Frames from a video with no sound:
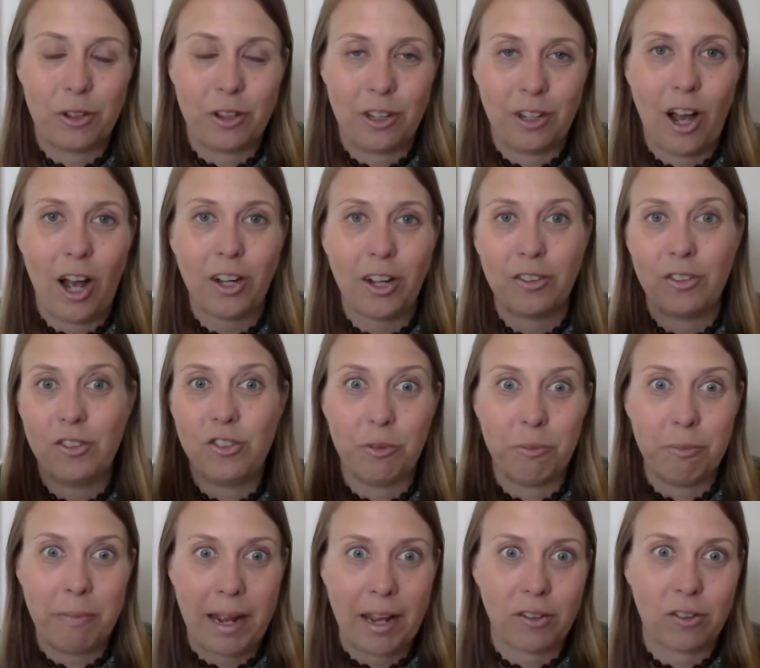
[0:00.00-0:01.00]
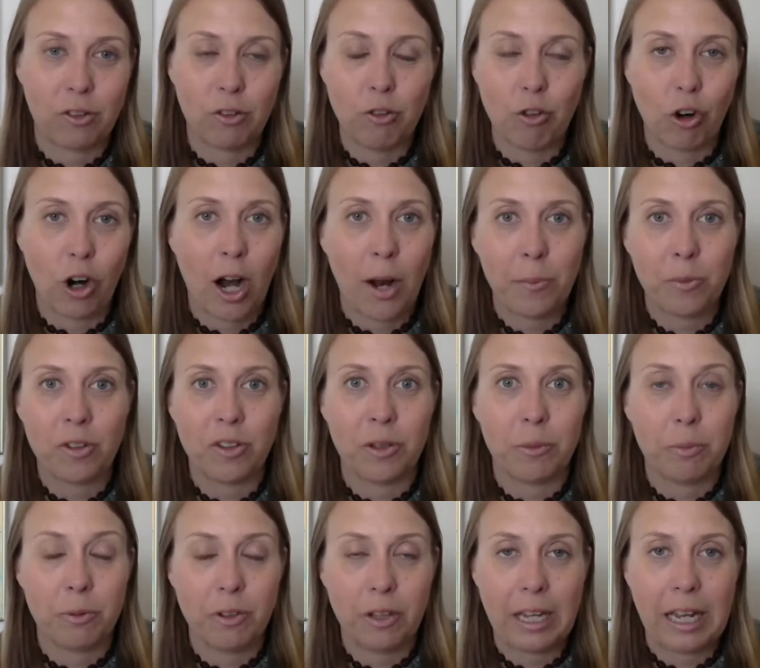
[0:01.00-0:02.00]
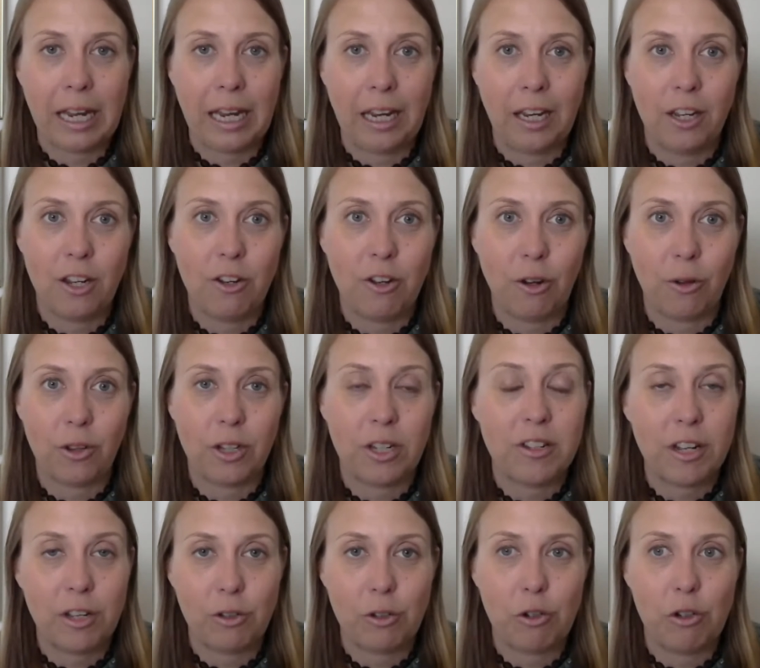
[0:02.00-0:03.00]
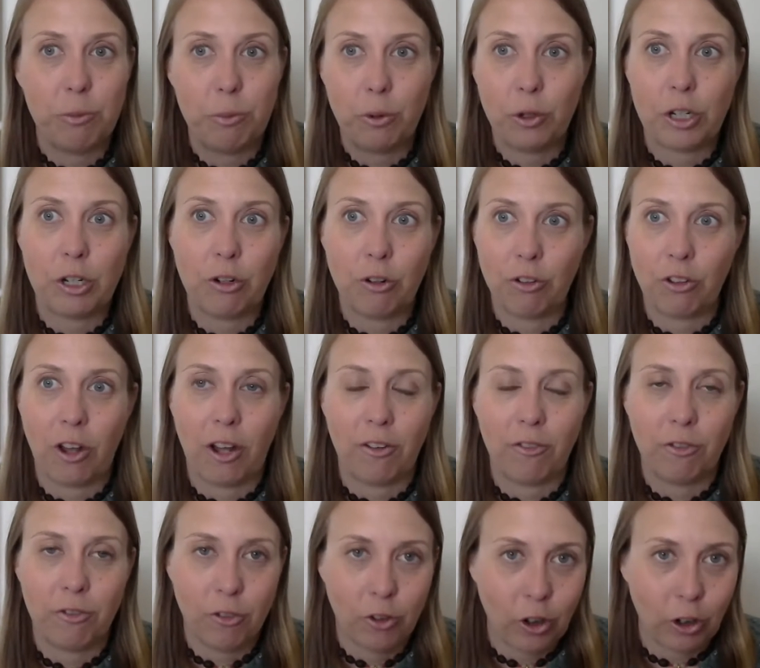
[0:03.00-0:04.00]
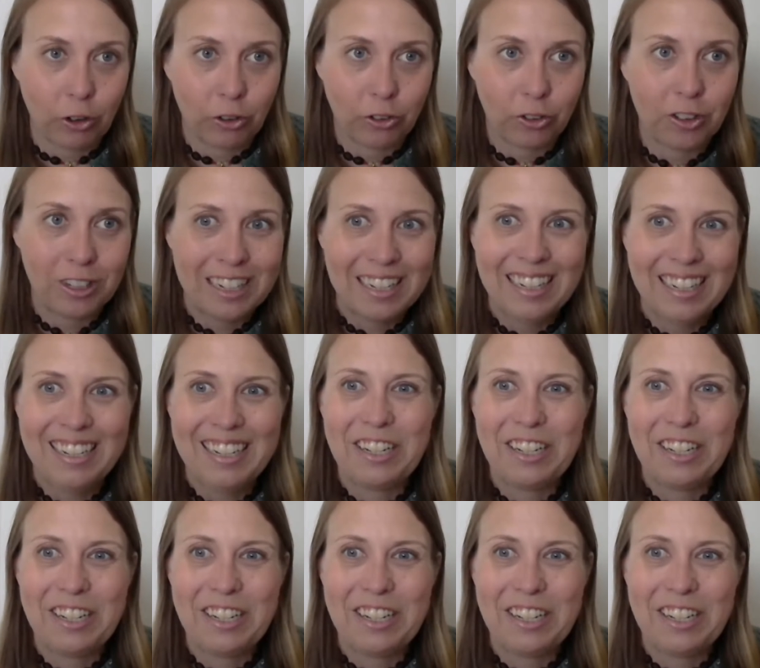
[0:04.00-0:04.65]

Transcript: the oxygen mask drops in the plane, they tell you to put yours on first.